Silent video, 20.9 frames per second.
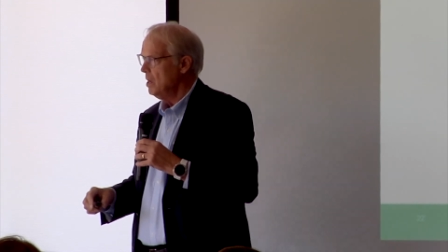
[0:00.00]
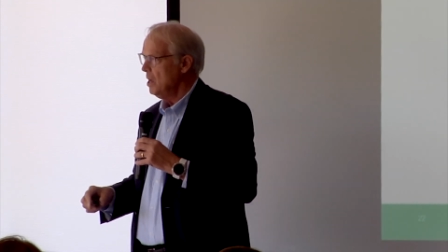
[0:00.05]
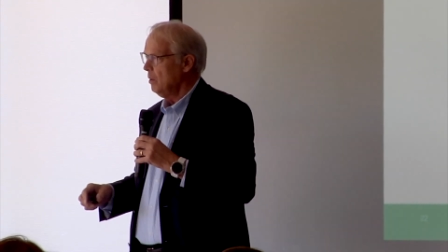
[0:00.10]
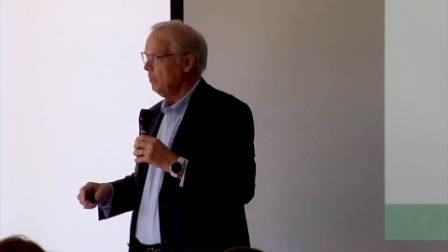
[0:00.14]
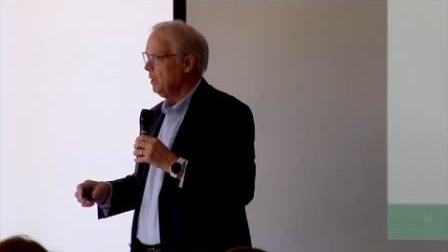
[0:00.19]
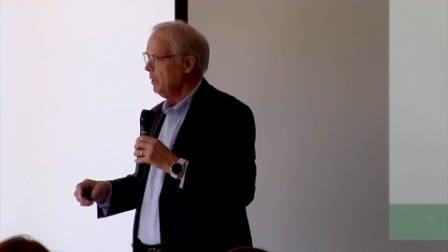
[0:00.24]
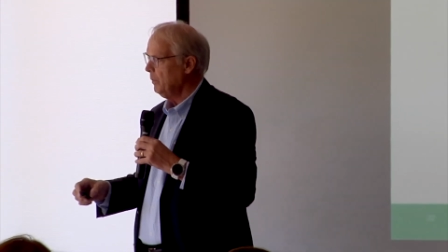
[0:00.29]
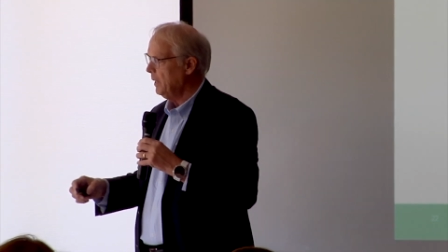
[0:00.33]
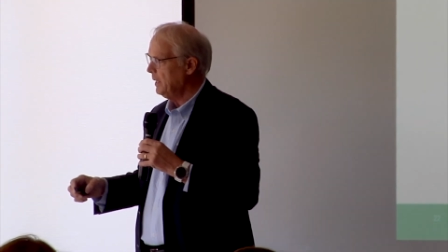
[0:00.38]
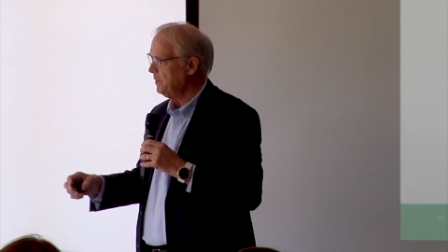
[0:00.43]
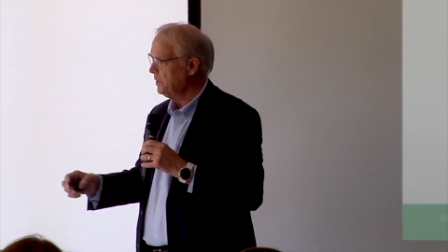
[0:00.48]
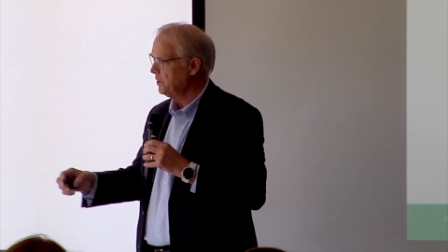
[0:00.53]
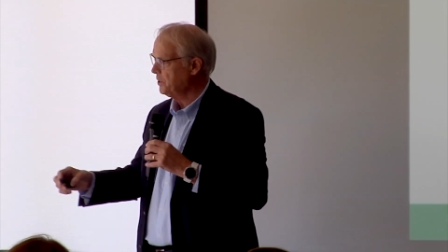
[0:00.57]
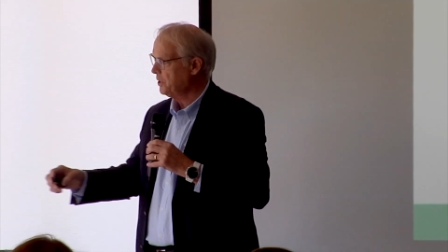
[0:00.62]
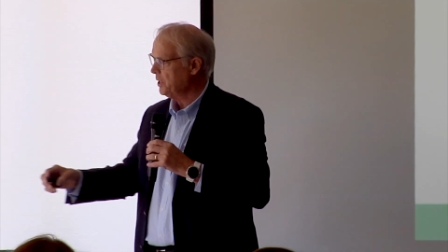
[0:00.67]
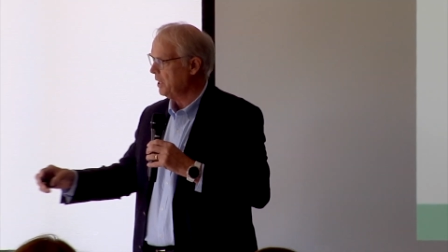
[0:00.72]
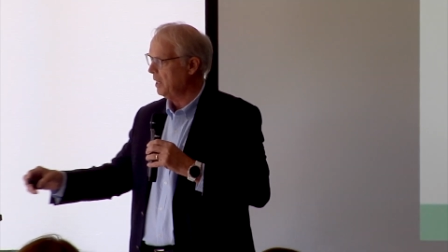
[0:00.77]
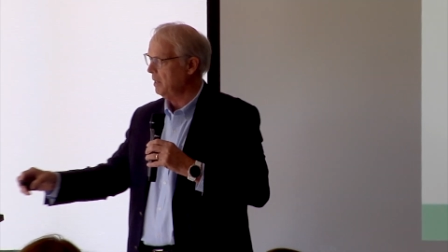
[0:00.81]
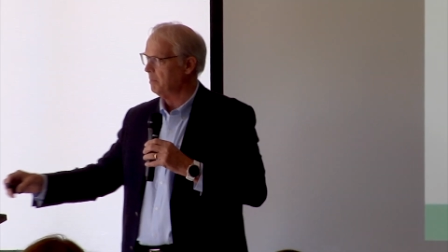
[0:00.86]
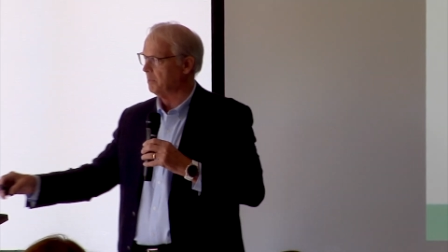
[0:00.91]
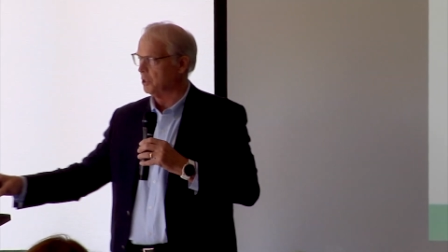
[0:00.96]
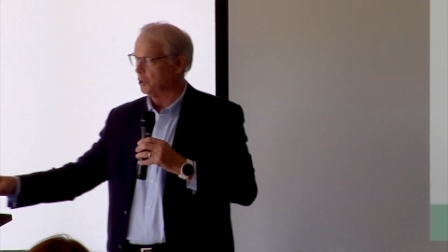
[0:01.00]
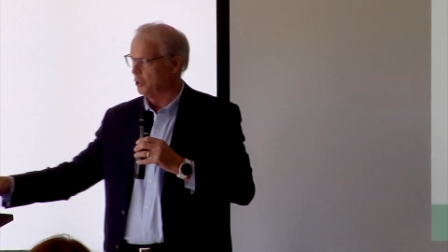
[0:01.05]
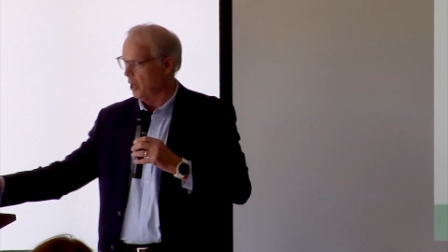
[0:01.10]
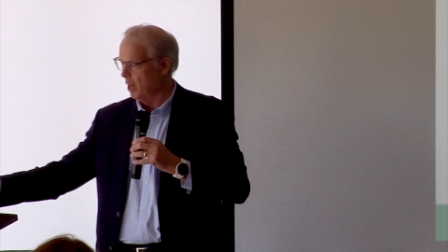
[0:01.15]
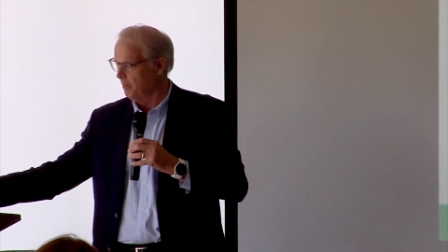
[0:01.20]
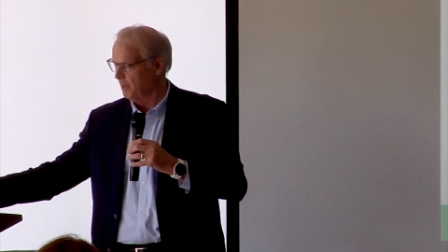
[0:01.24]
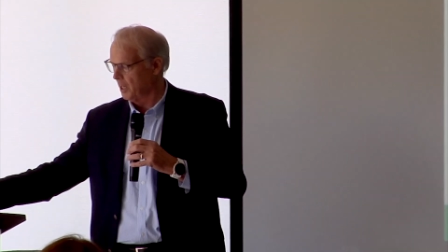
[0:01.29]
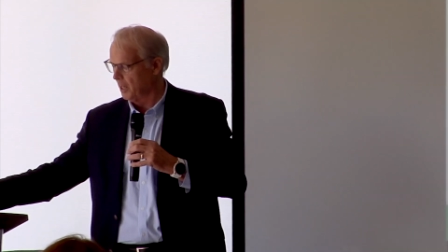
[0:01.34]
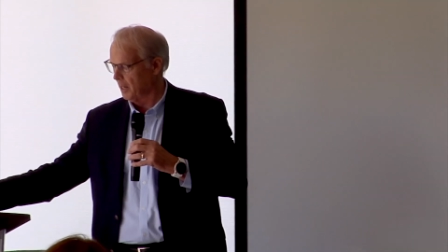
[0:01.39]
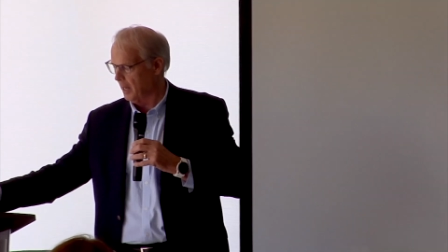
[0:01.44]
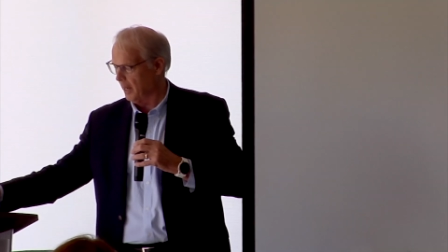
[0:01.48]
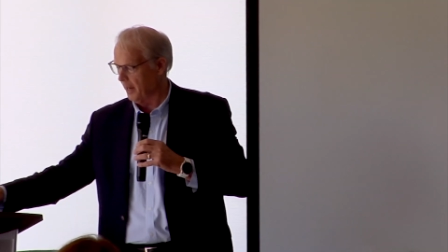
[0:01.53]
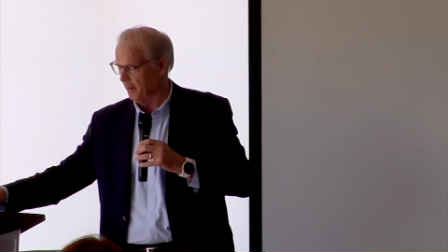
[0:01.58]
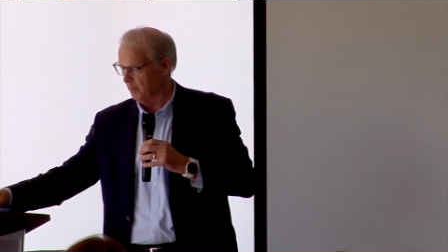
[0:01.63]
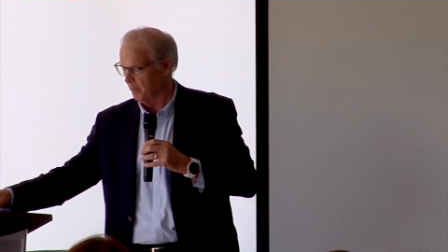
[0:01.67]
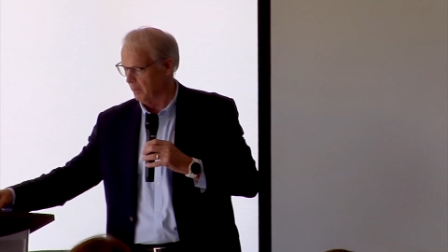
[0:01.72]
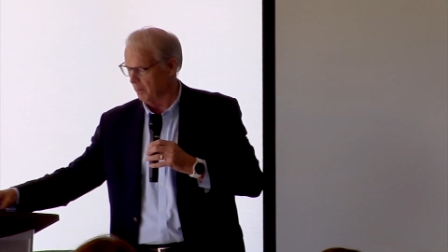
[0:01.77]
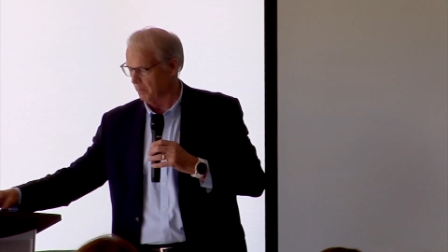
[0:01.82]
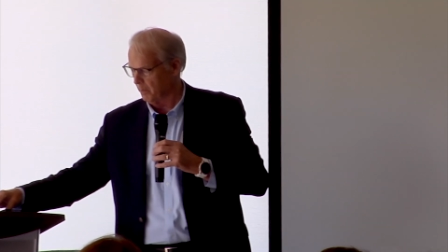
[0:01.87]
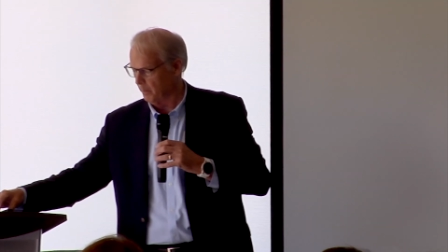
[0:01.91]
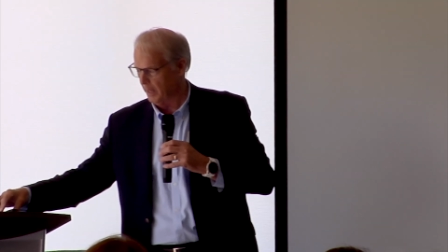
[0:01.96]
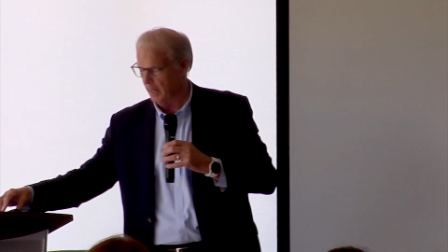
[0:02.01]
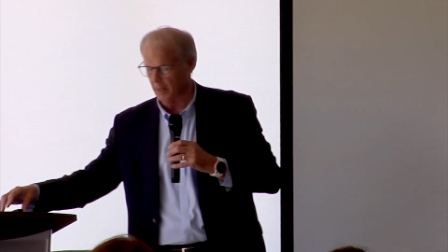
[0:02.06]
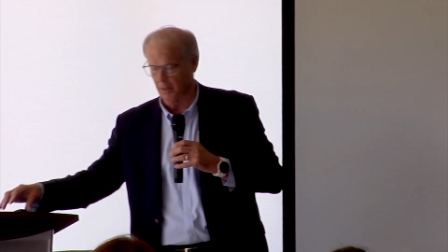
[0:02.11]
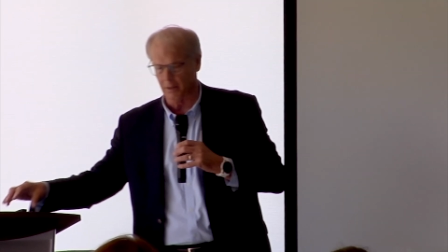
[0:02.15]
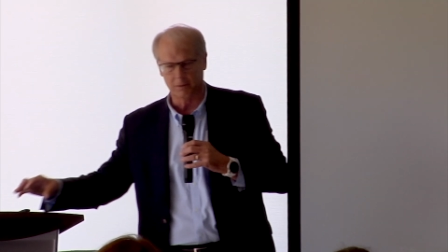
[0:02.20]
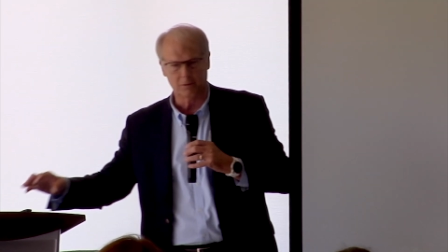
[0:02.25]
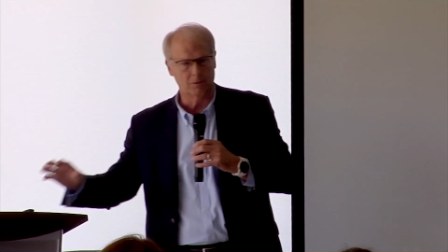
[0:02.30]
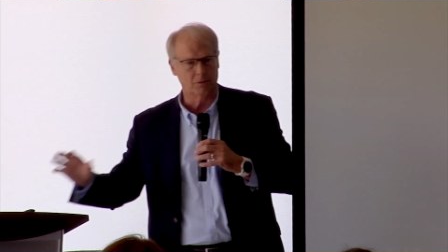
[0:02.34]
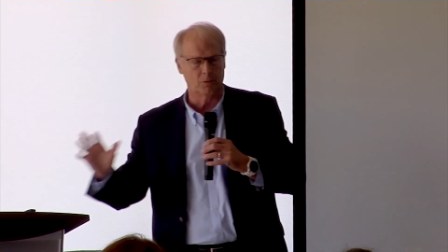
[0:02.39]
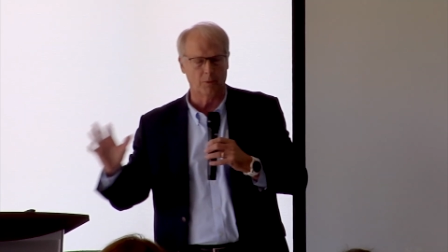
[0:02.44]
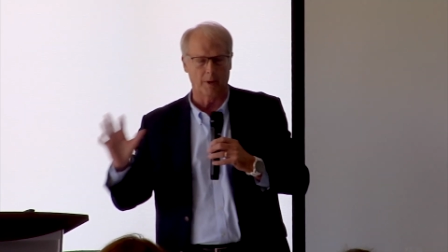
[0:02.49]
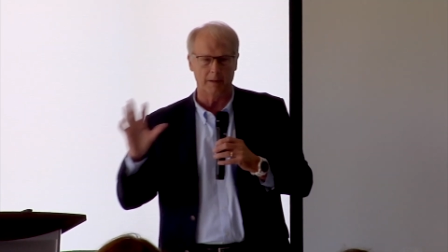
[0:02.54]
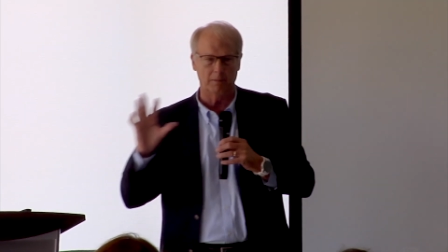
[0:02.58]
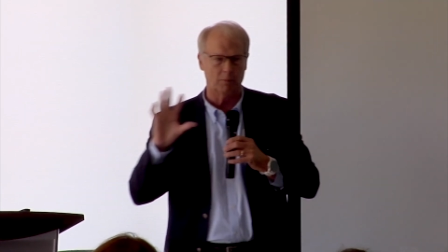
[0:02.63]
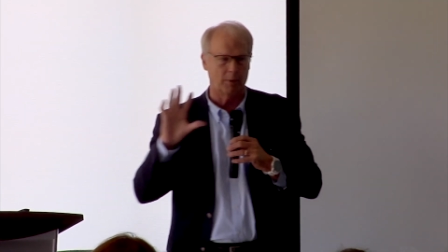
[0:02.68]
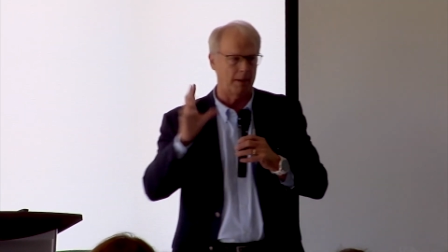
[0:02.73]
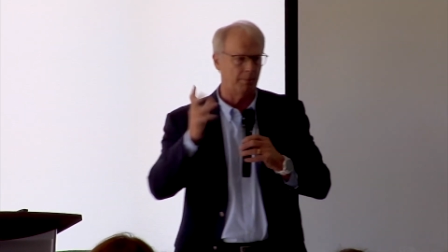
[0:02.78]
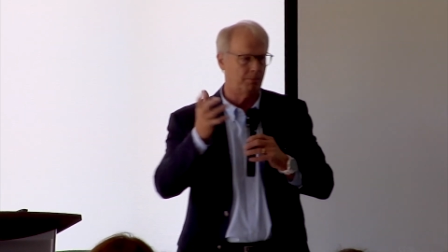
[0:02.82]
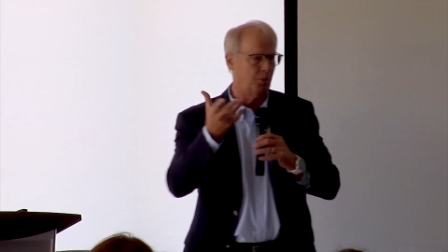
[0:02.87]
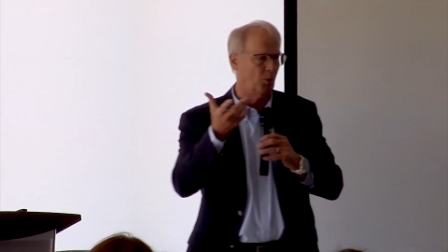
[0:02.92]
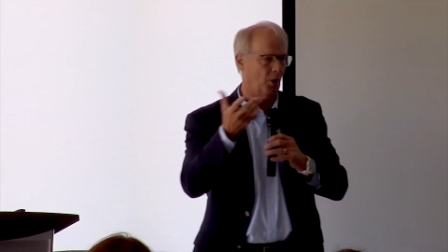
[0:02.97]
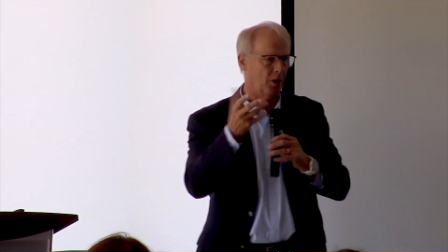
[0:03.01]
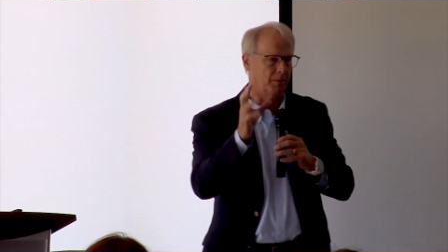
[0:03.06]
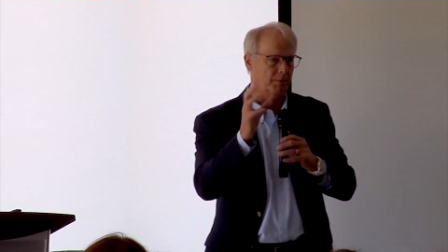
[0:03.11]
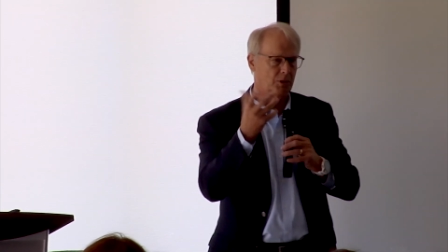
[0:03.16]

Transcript: we went to see, the chairman and we had a great rapport,